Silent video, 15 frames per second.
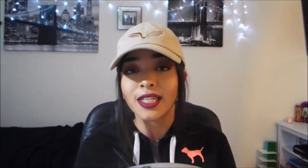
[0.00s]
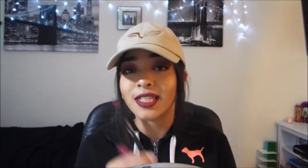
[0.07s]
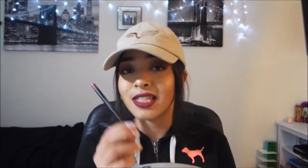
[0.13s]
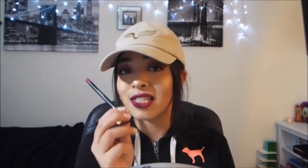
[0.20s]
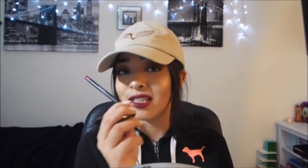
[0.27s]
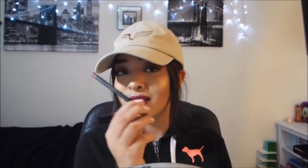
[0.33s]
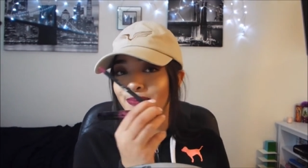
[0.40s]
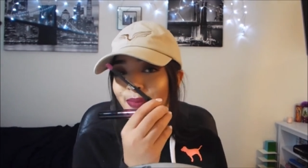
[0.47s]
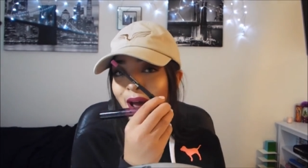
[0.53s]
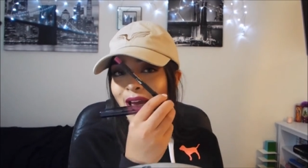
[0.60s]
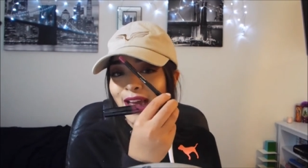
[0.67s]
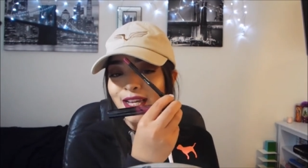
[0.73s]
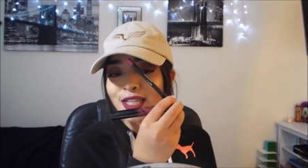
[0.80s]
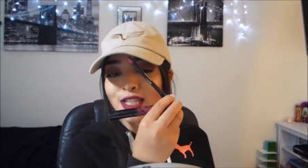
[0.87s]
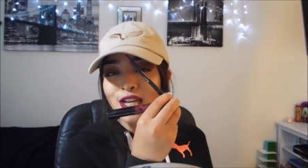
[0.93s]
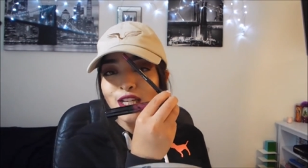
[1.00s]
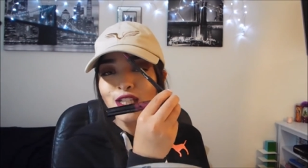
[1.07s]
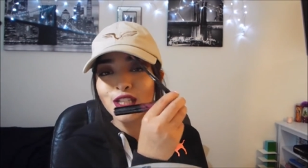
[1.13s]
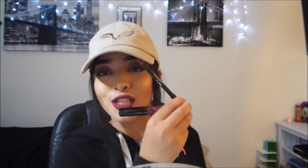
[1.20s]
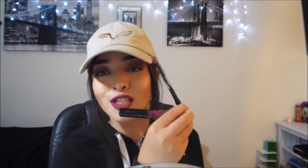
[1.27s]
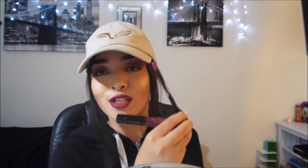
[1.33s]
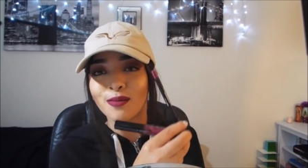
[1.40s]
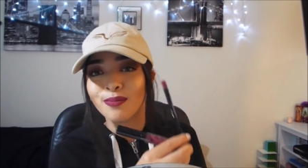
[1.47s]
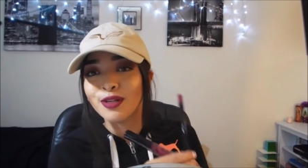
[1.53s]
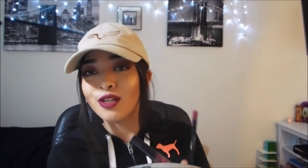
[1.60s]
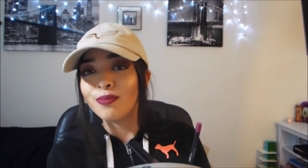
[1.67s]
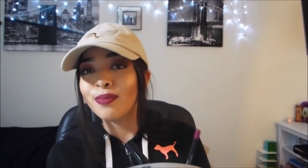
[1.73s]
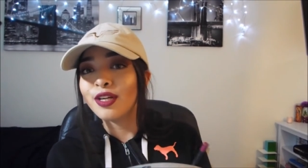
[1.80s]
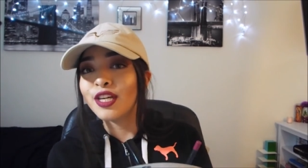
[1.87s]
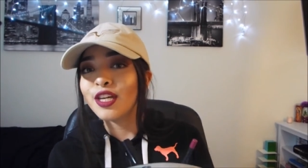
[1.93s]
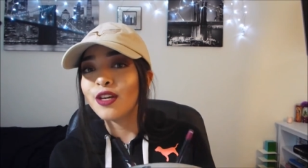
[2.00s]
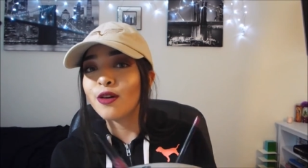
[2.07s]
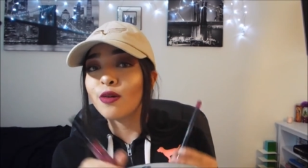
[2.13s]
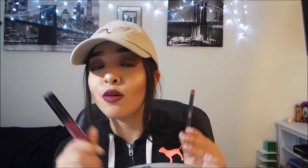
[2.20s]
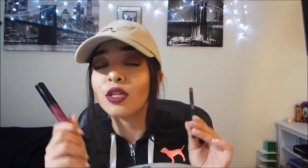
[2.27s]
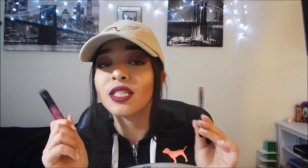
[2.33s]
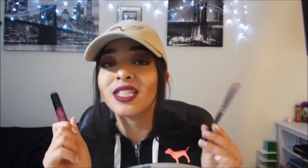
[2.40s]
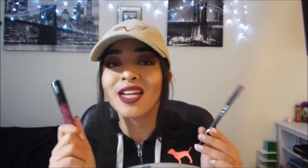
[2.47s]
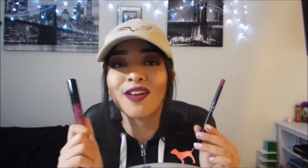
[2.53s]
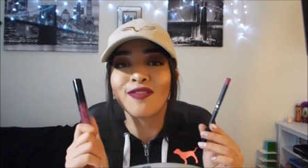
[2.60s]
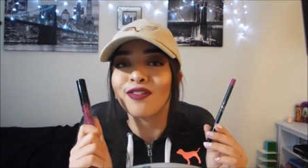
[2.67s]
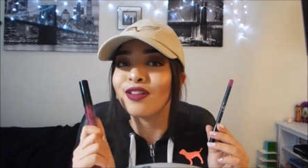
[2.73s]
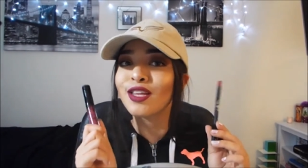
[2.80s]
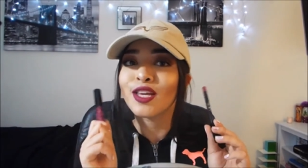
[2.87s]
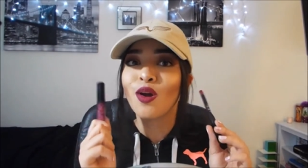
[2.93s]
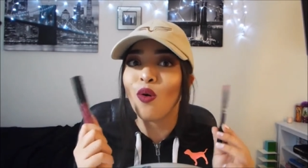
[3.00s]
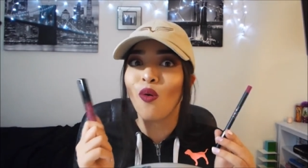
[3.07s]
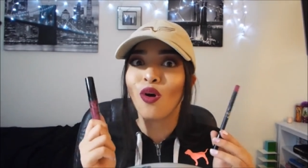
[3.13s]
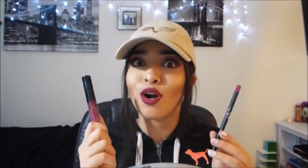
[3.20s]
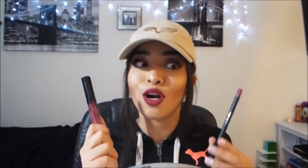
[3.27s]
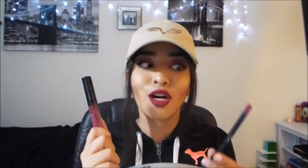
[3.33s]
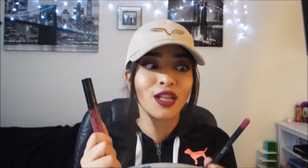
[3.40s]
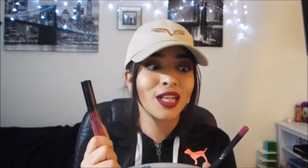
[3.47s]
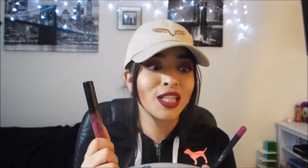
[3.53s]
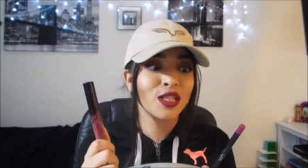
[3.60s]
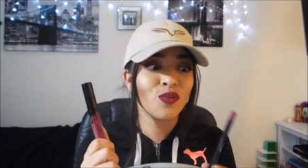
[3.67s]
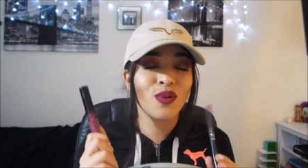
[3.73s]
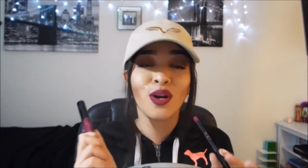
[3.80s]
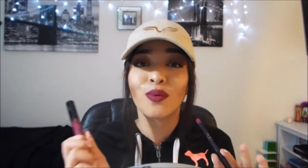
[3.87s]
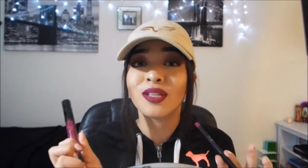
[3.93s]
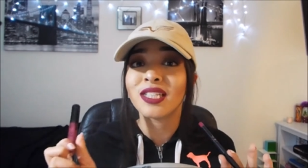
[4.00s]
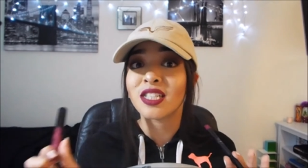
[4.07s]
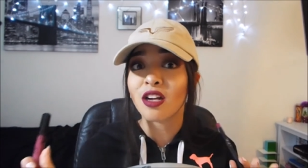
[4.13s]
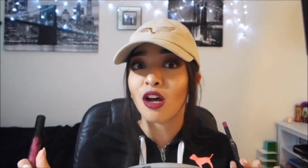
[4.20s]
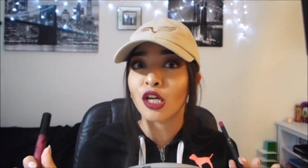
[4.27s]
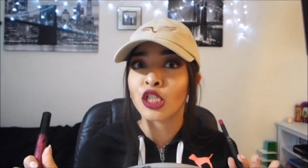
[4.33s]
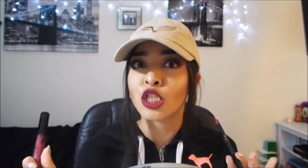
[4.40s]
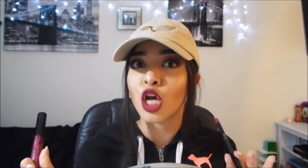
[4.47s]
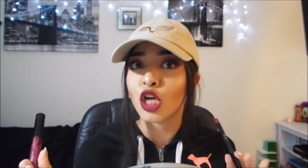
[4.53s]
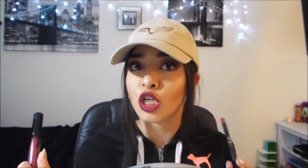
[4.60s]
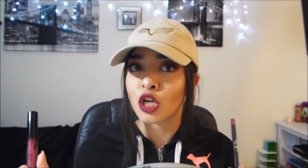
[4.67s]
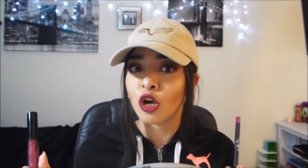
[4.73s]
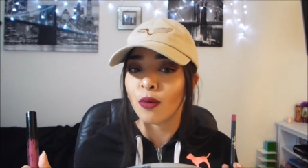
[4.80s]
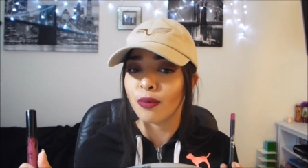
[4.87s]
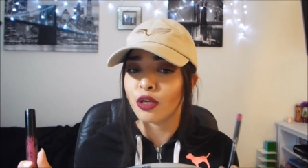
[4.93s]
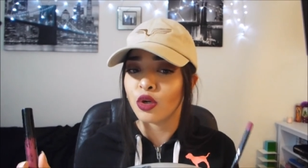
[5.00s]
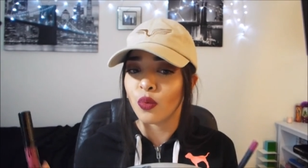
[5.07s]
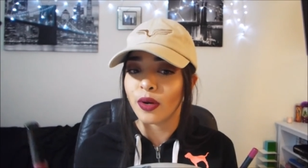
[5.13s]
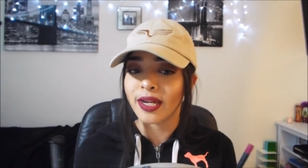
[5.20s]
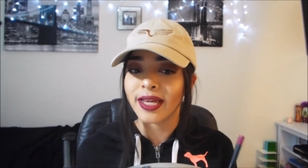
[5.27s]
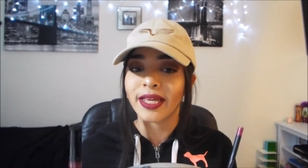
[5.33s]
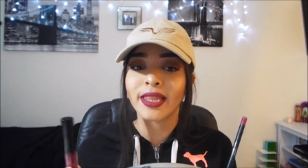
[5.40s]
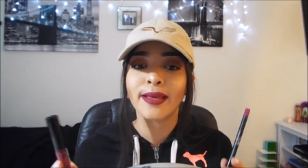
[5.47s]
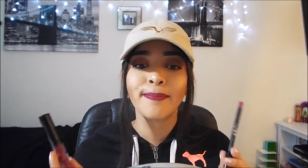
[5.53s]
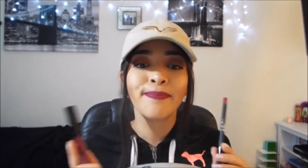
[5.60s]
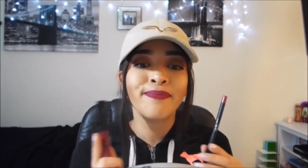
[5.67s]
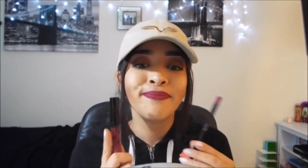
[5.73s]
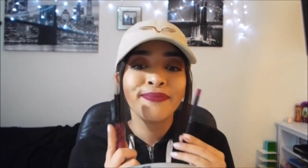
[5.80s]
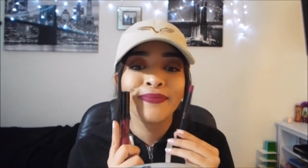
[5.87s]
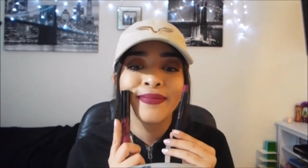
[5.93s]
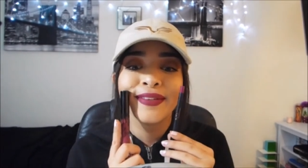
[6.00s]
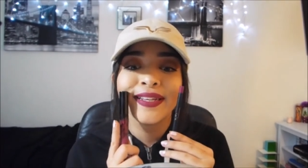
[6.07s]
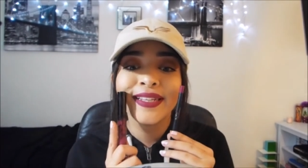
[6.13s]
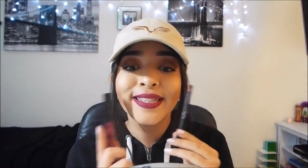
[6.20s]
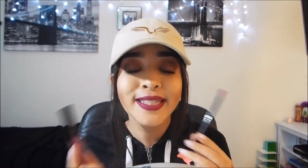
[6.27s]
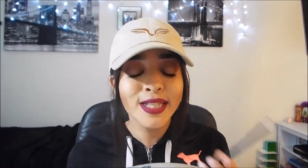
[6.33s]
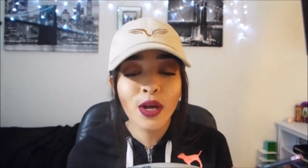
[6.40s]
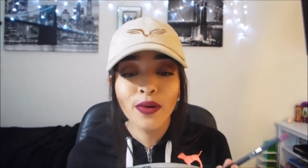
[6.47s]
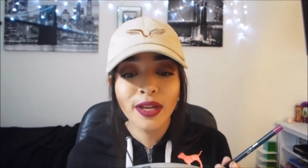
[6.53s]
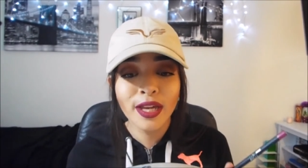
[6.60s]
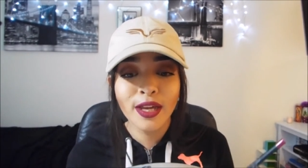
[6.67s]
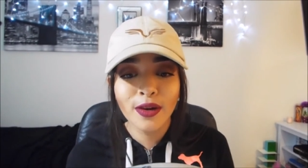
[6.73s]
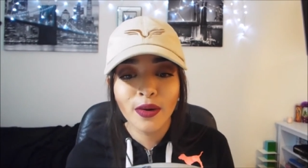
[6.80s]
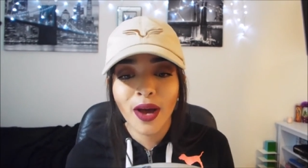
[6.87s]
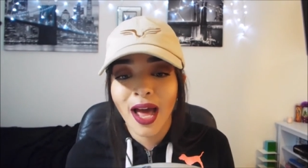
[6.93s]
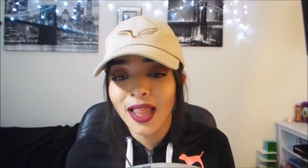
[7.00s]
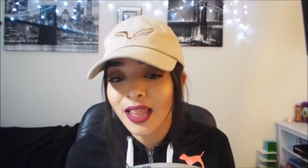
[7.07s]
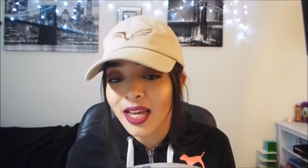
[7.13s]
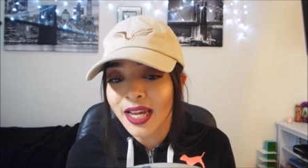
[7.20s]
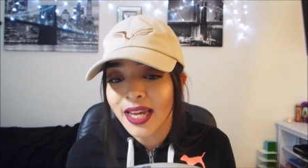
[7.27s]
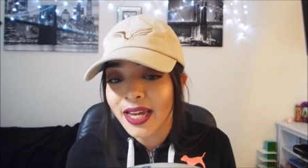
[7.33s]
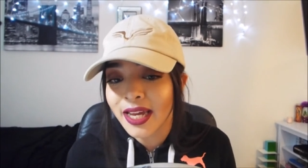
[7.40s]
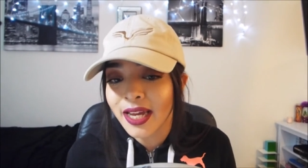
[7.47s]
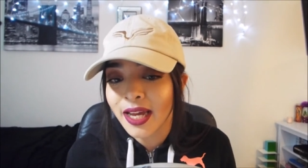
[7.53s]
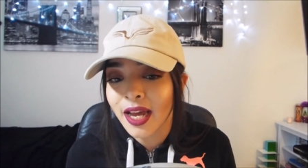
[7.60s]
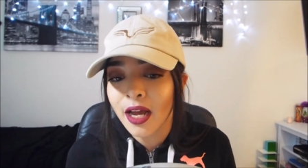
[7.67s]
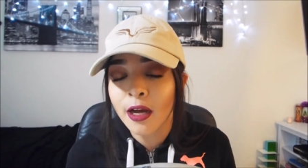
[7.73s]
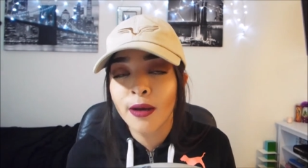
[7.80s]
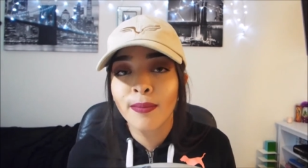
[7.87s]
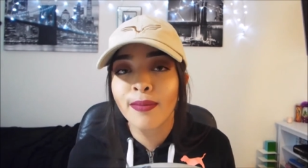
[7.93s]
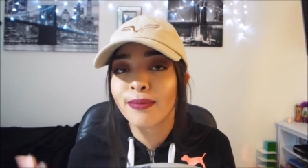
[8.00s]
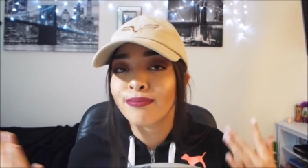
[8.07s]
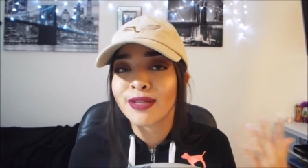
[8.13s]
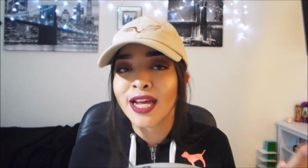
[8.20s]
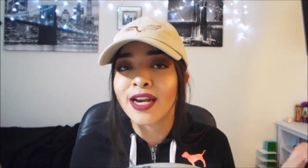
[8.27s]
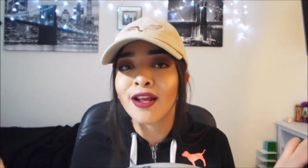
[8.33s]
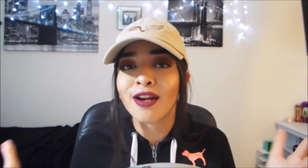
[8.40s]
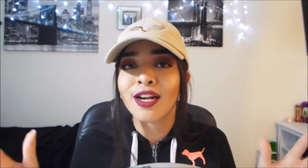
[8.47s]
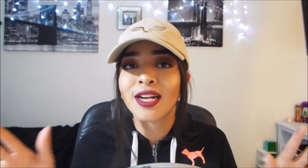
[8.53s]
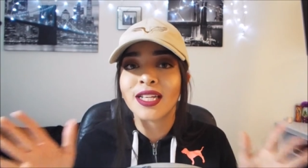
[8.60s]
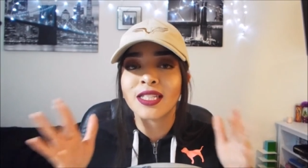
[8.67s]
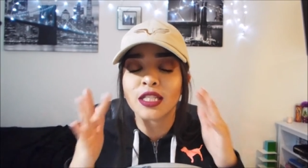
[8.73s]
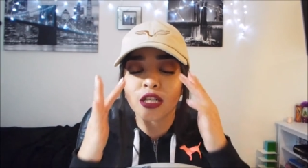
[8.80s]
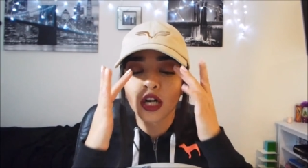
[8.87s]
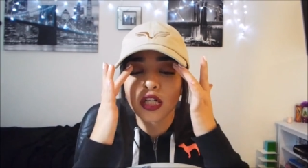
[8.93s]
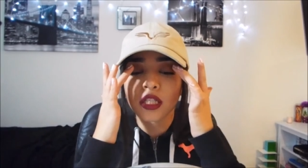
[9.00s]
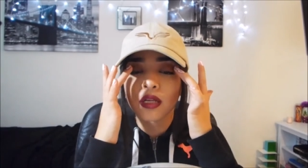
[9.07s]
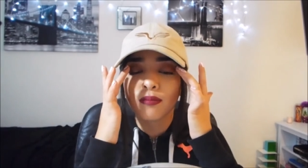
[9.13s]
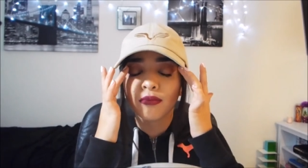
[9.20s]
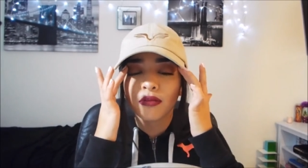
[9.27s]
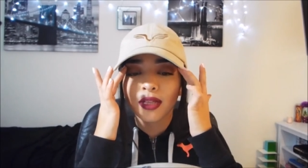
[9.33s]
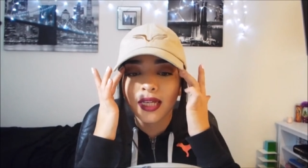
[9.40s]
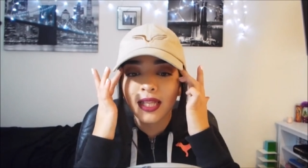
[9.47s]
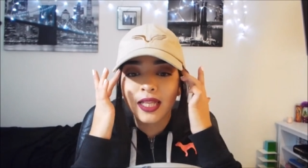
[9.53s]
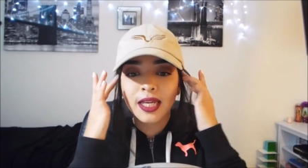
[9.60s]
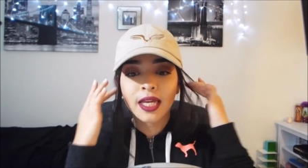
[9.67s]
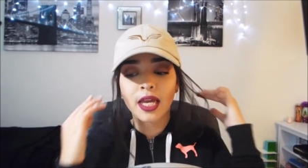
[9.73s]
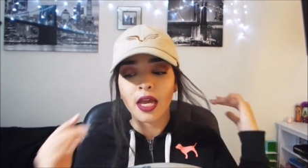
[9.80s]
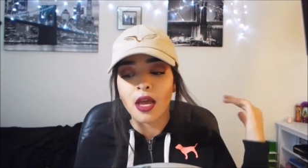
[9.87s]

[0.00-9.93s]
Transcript: Spice is super duper cute. Definitely order this when it restocks October 20th. It's so cute. I like it. 10 out of 10 stars completely.